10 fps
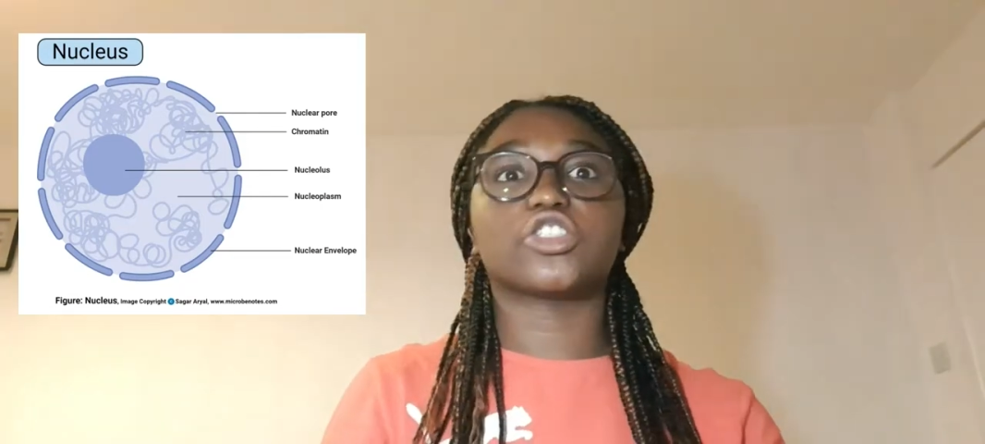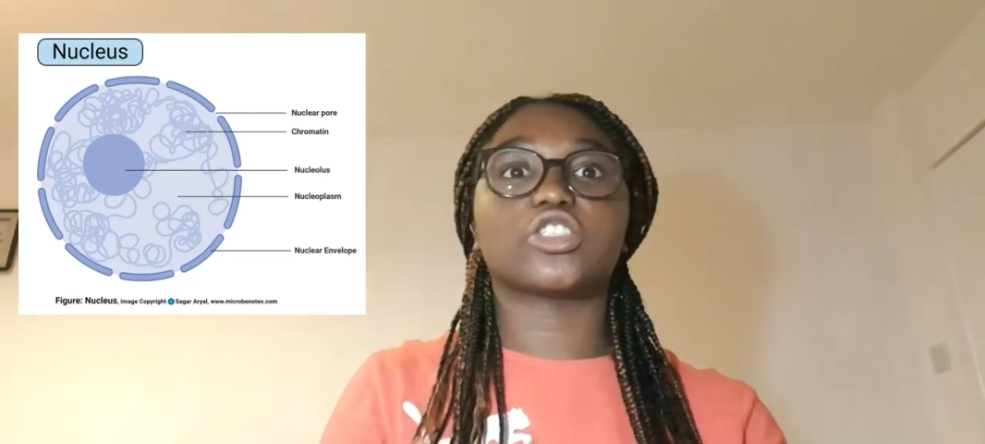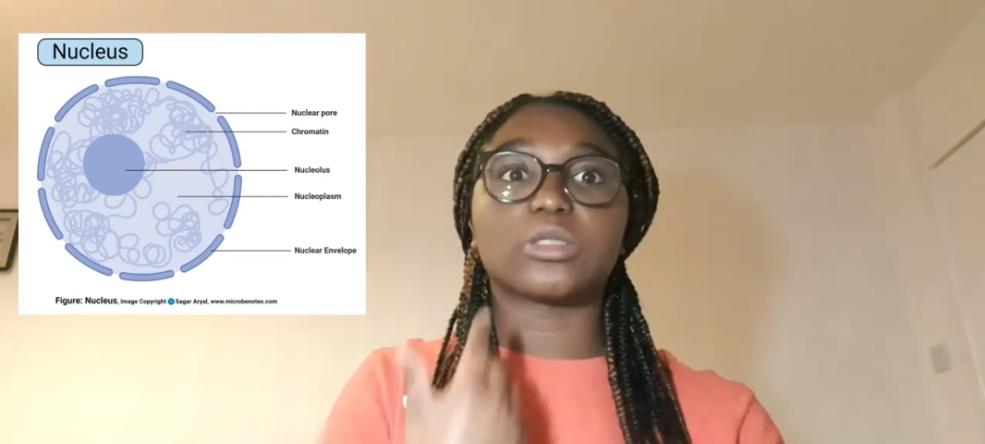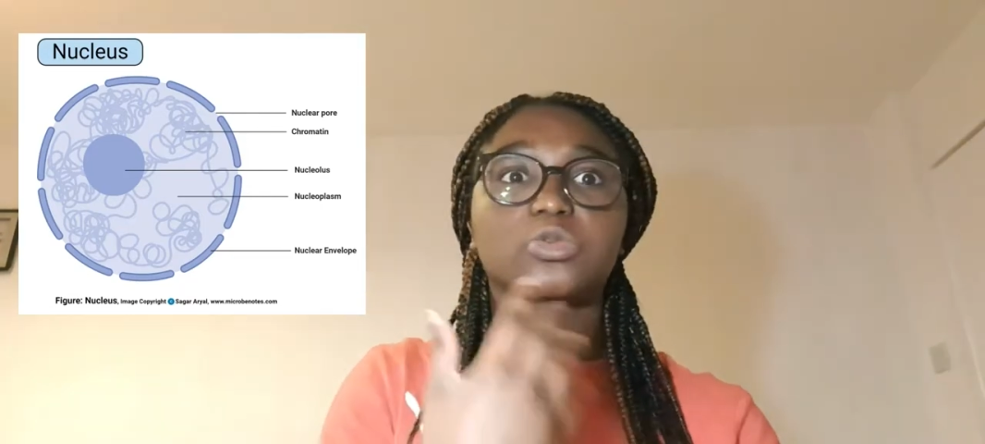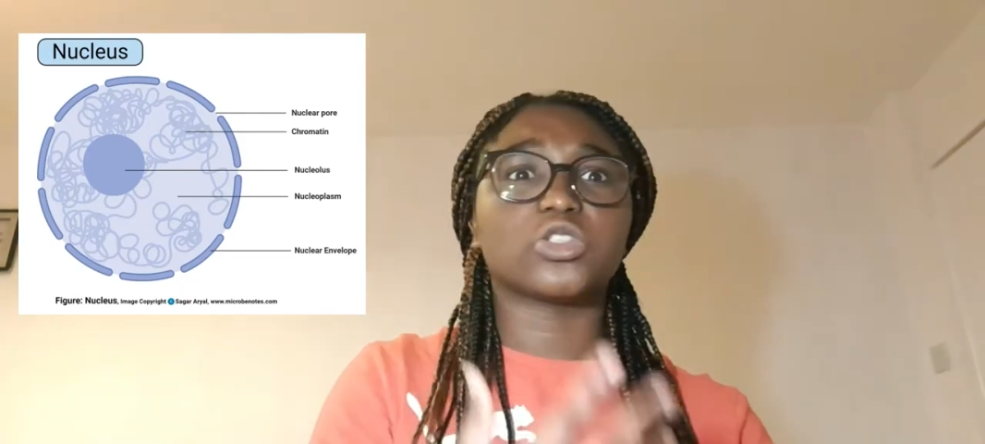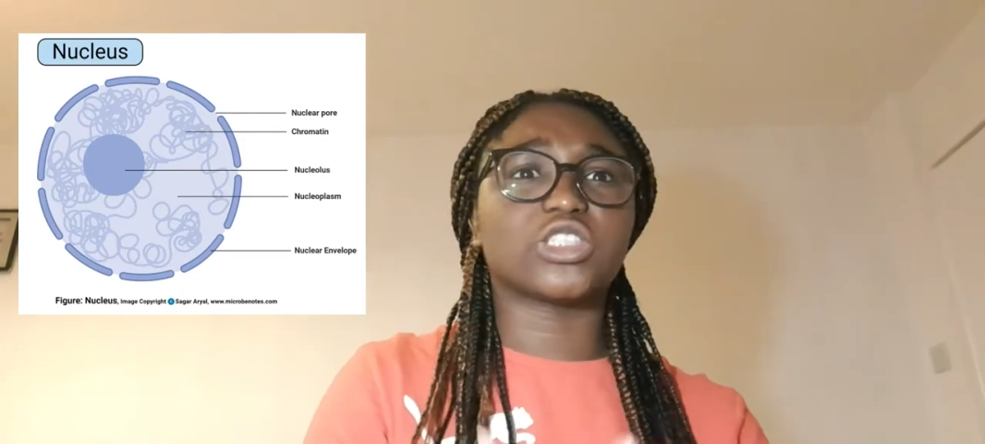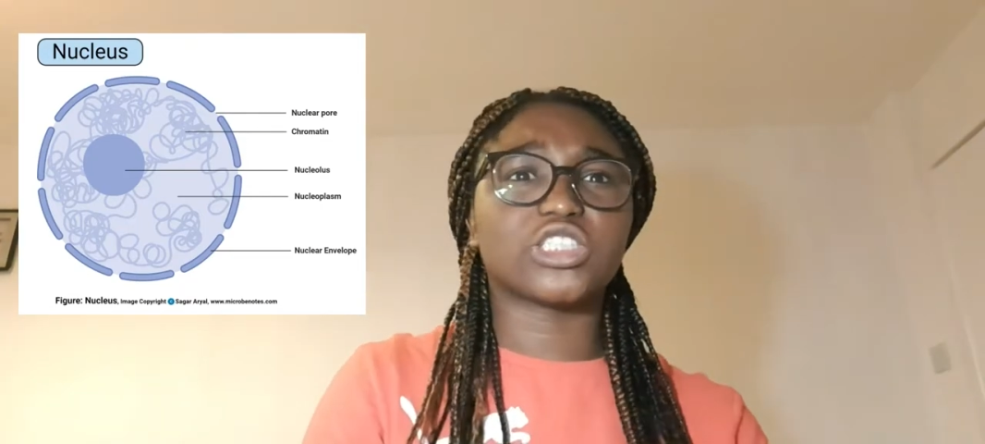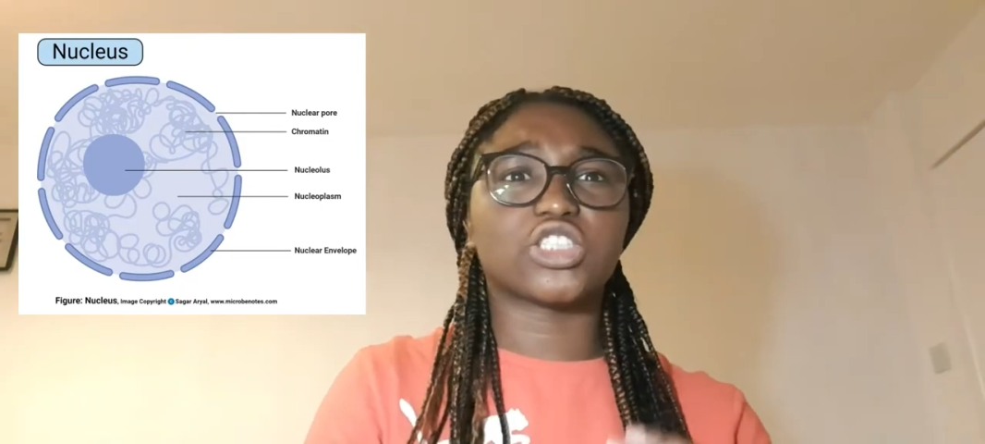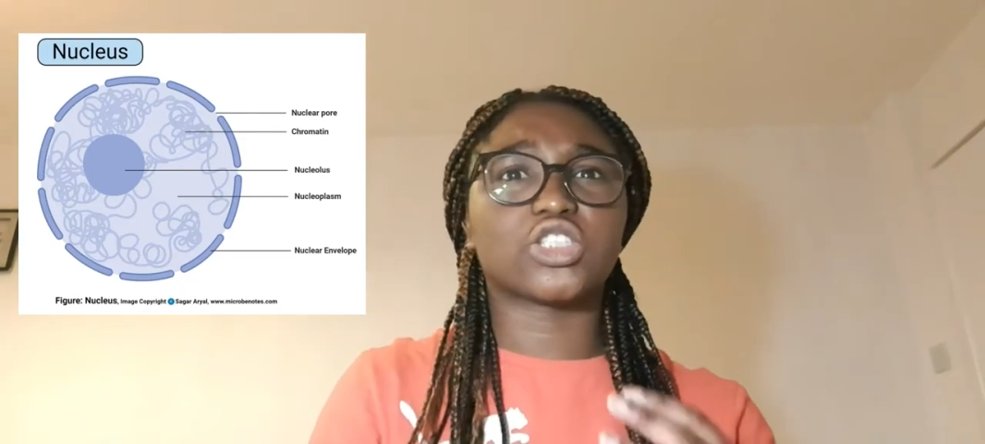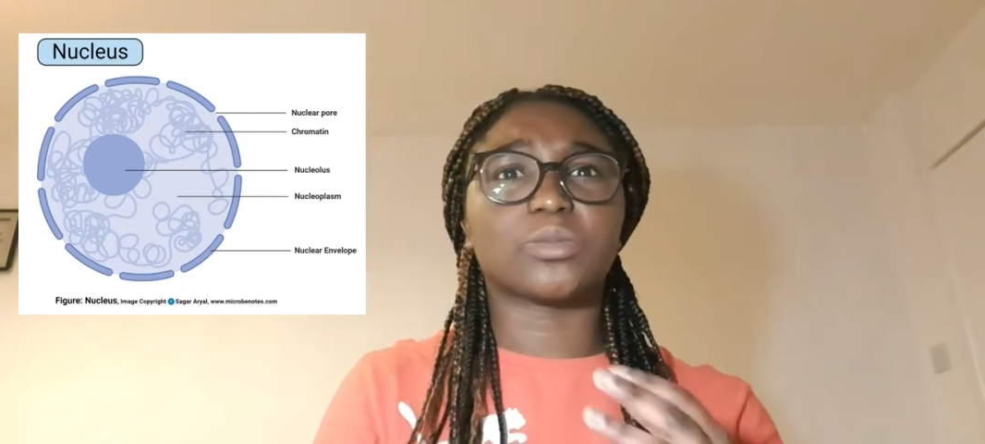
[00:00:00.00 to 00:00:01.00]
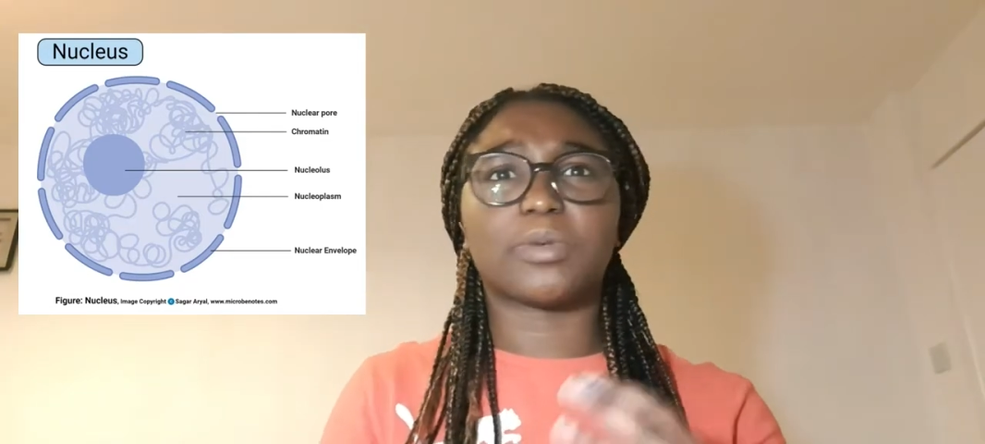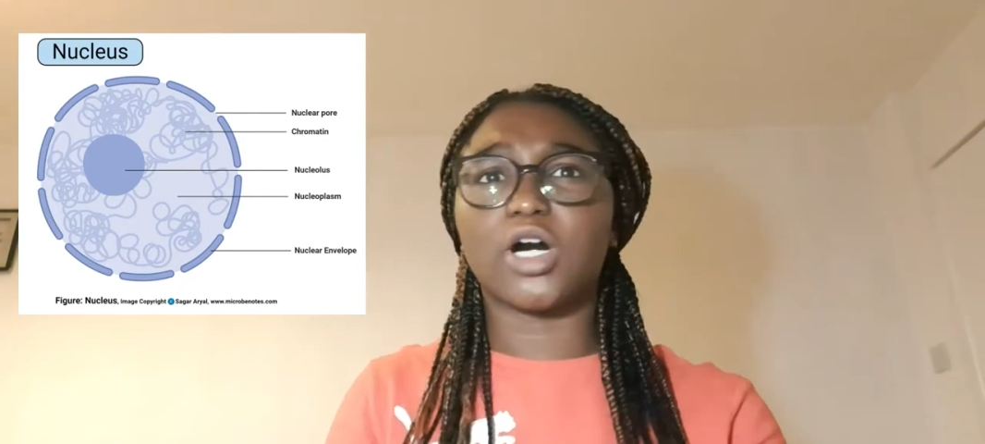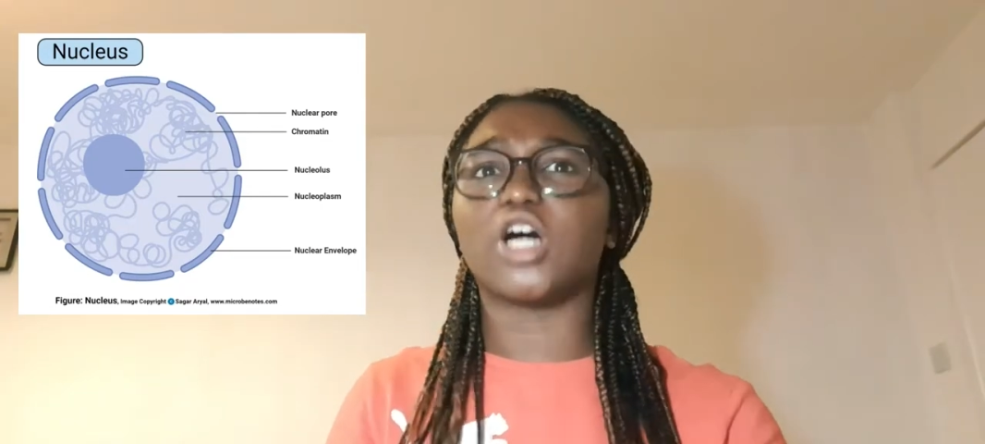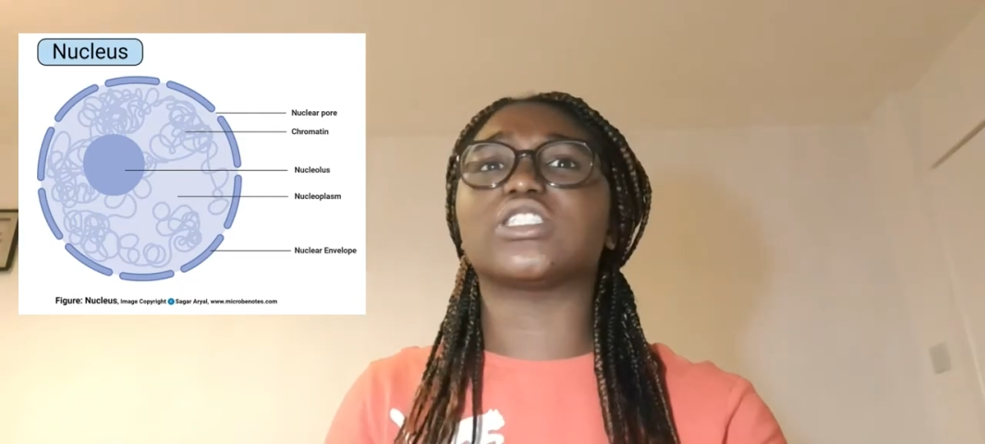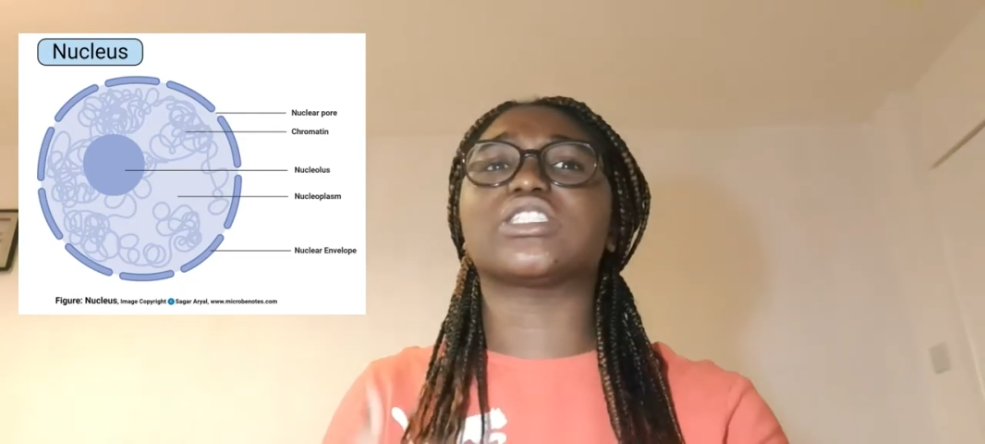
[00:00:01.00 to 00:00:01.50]
substances to
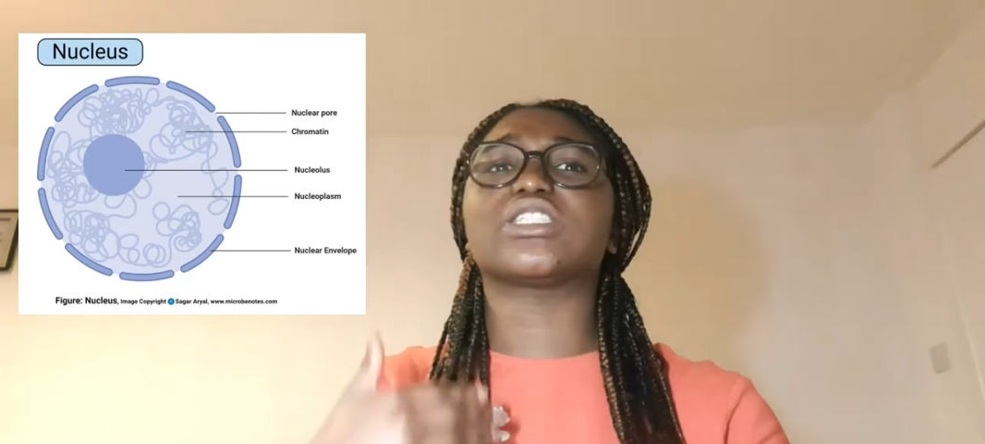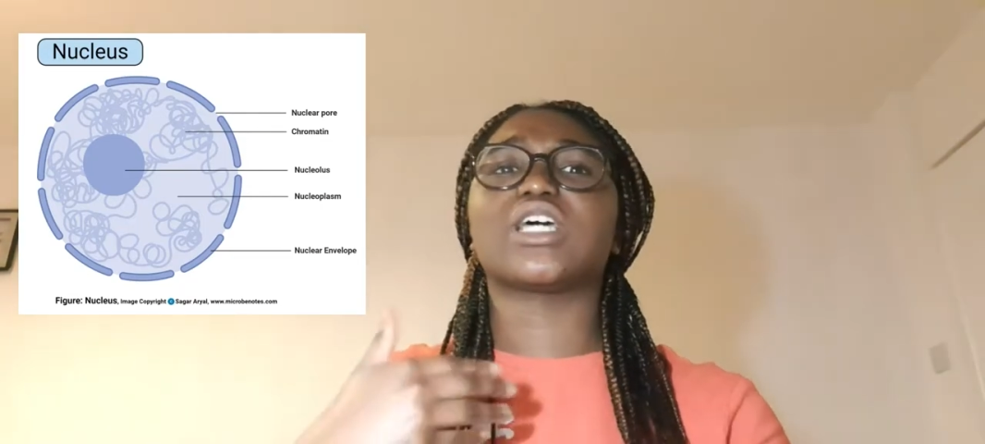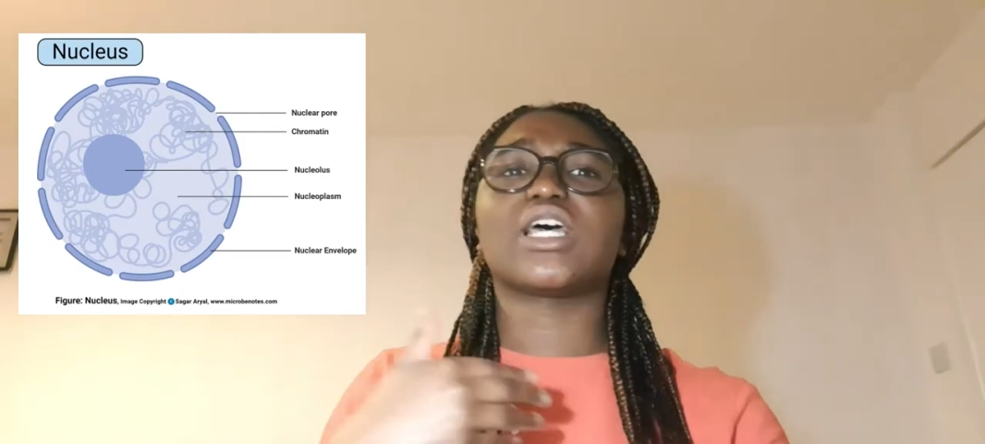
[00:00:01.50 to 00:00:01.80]
pass